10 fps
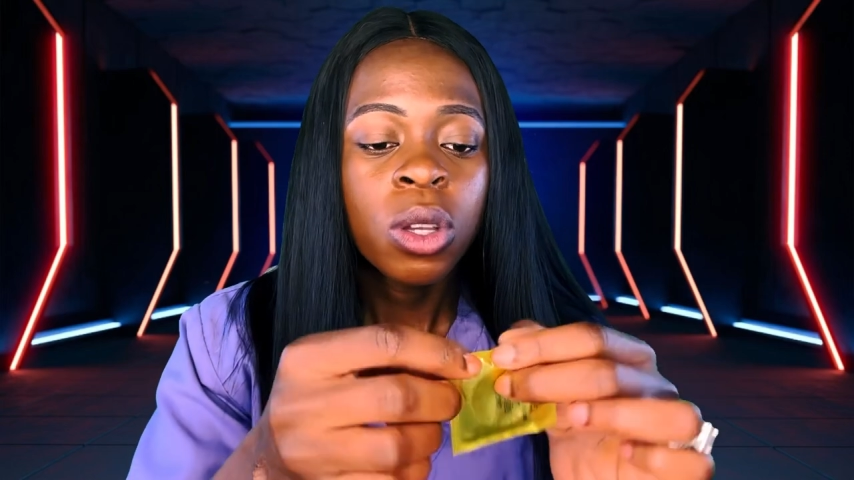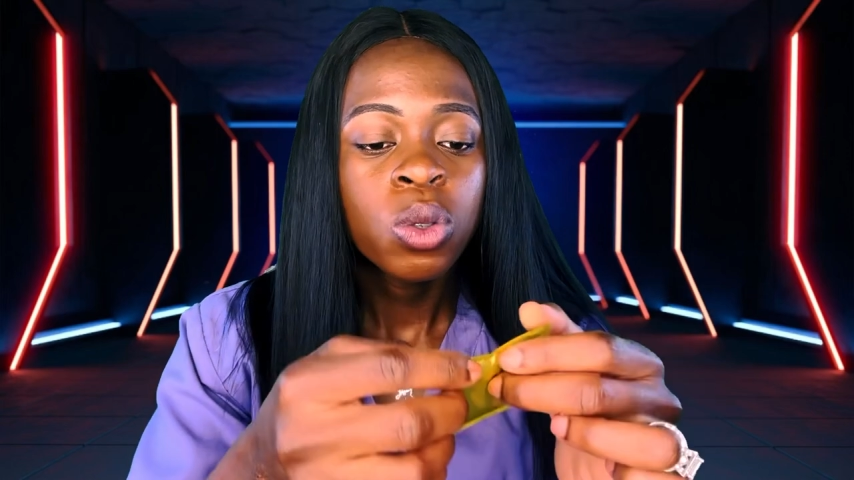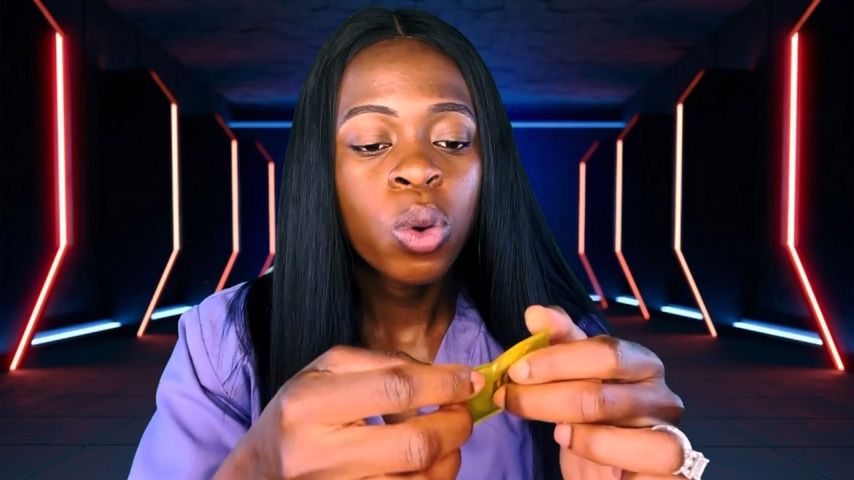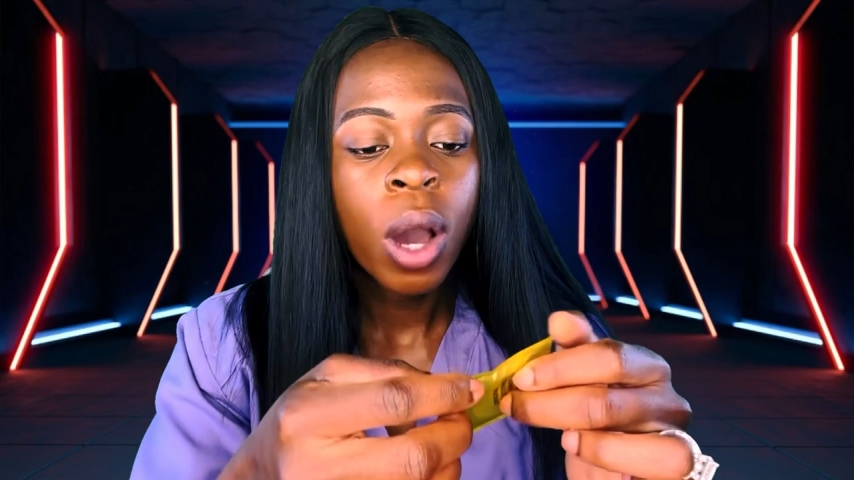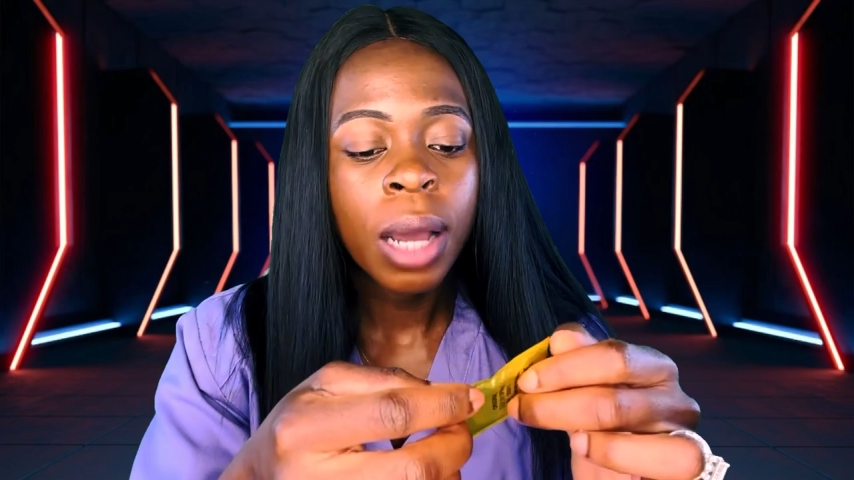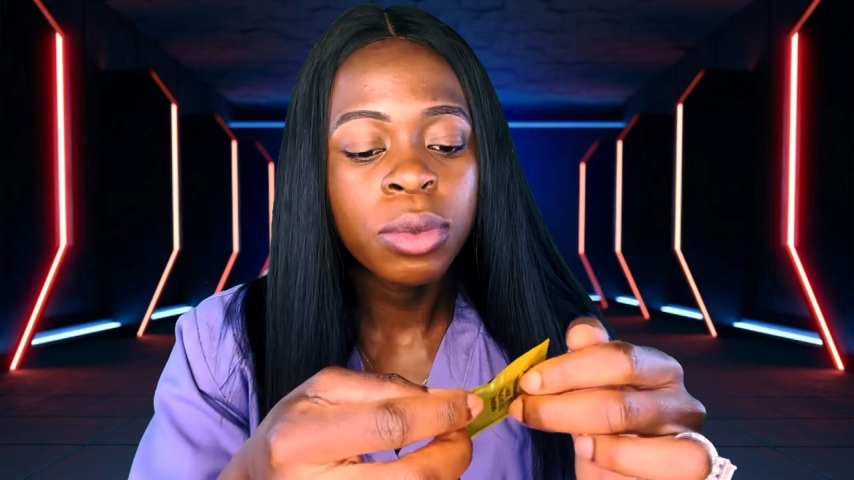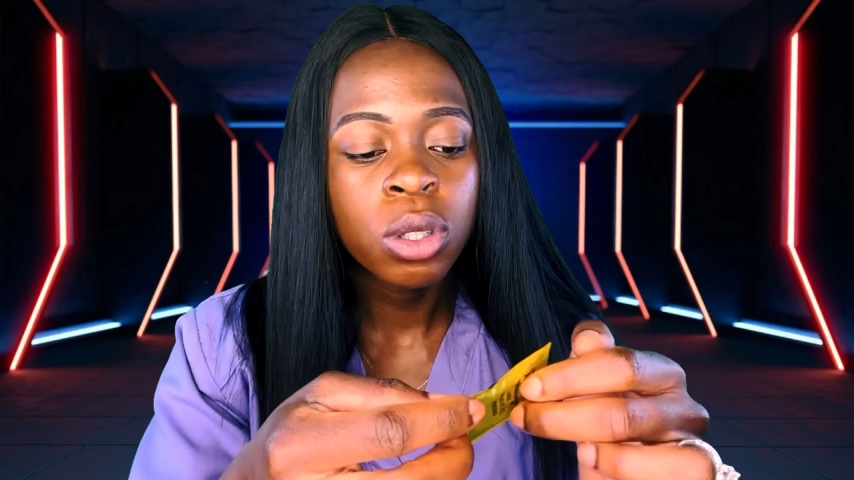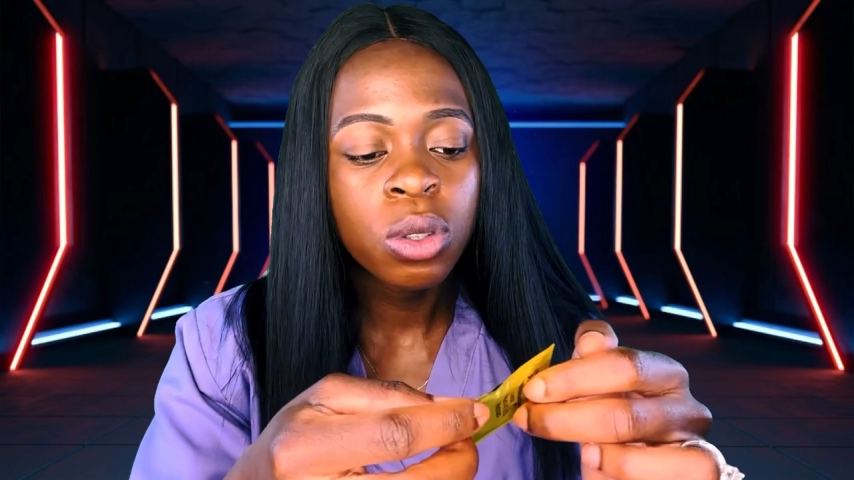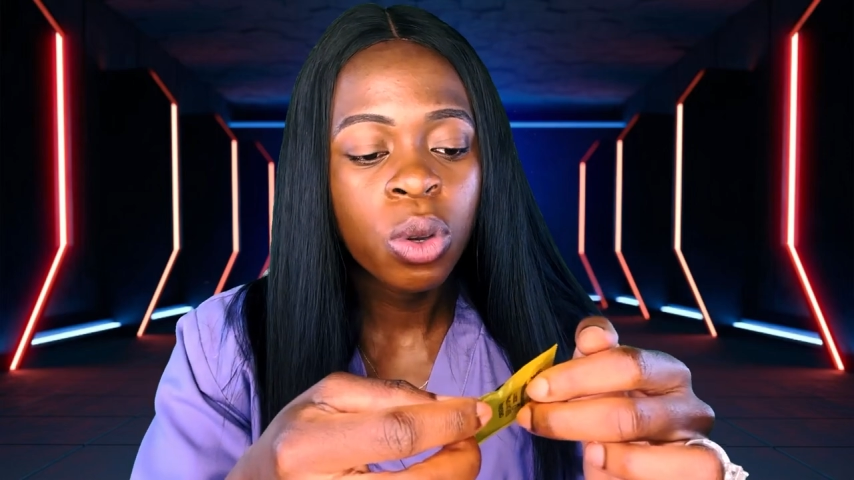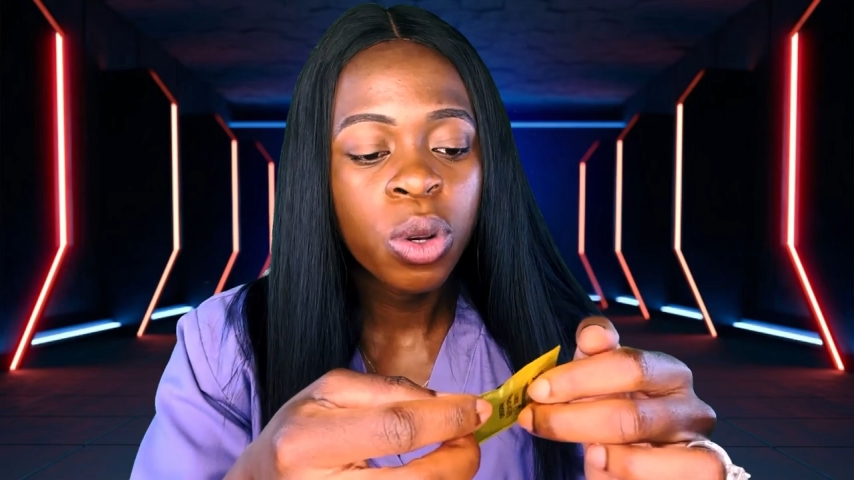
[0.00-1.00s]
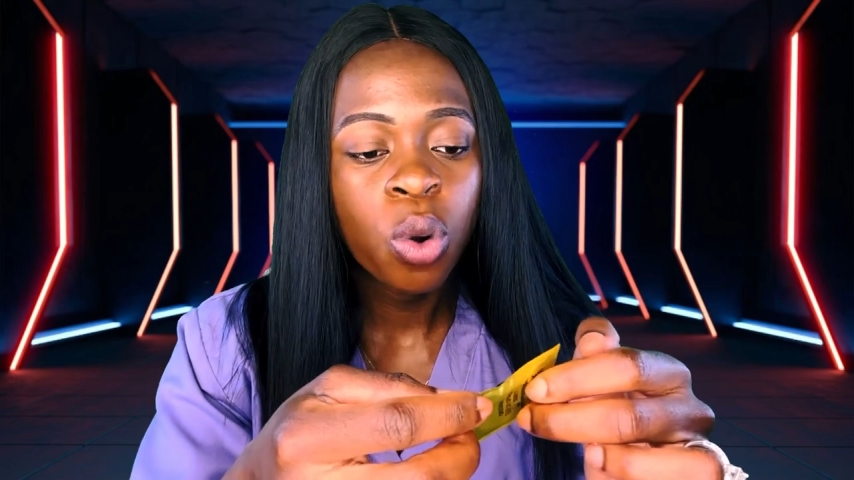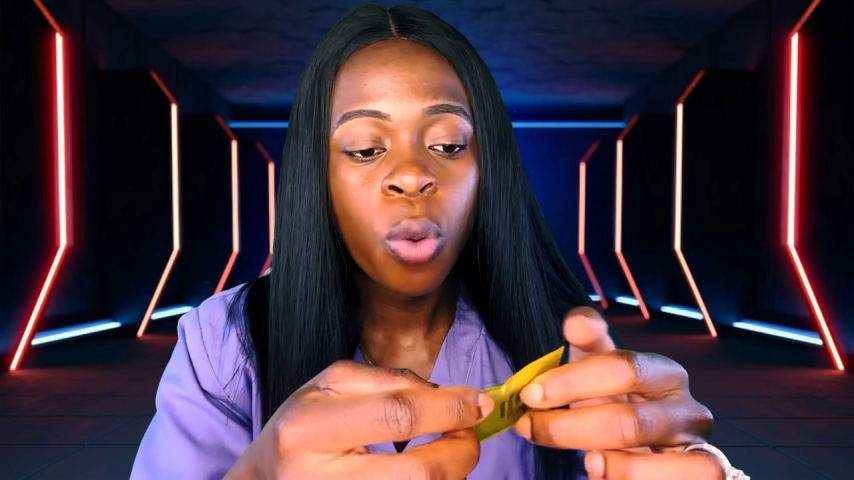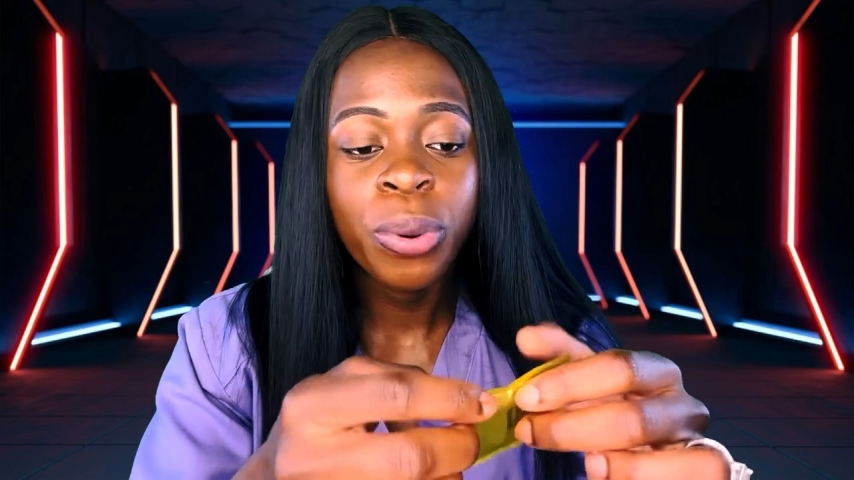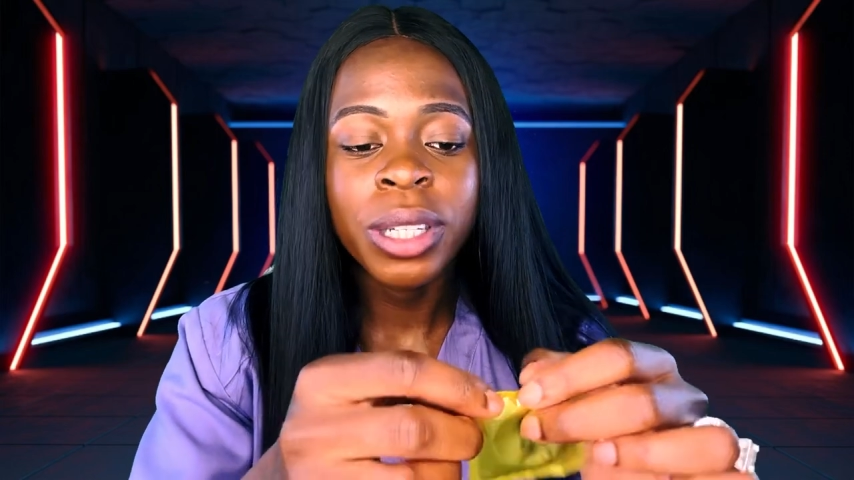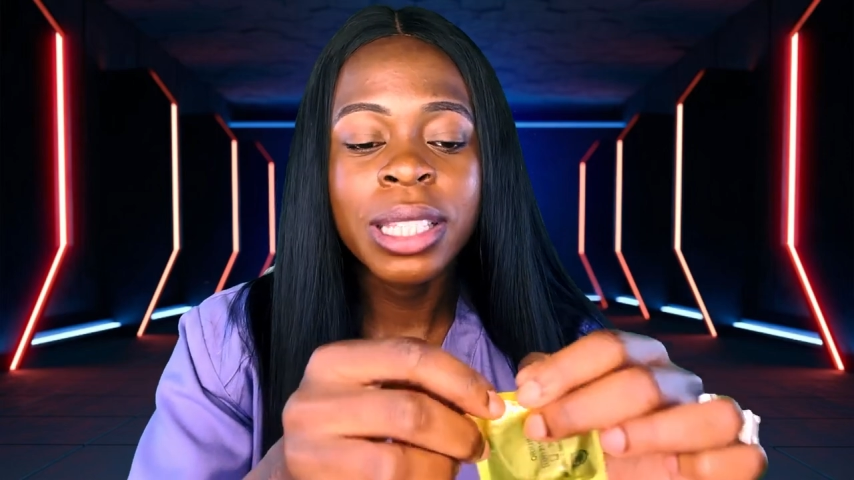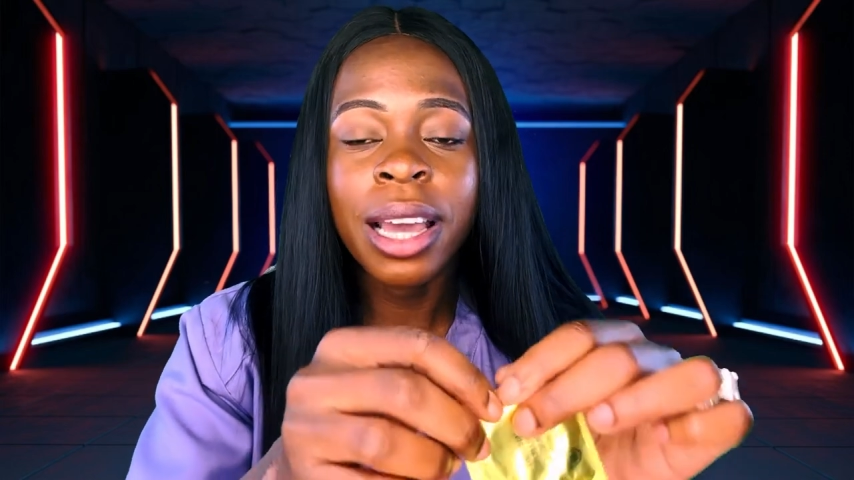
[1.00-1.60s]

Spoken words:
So I'm just going to open it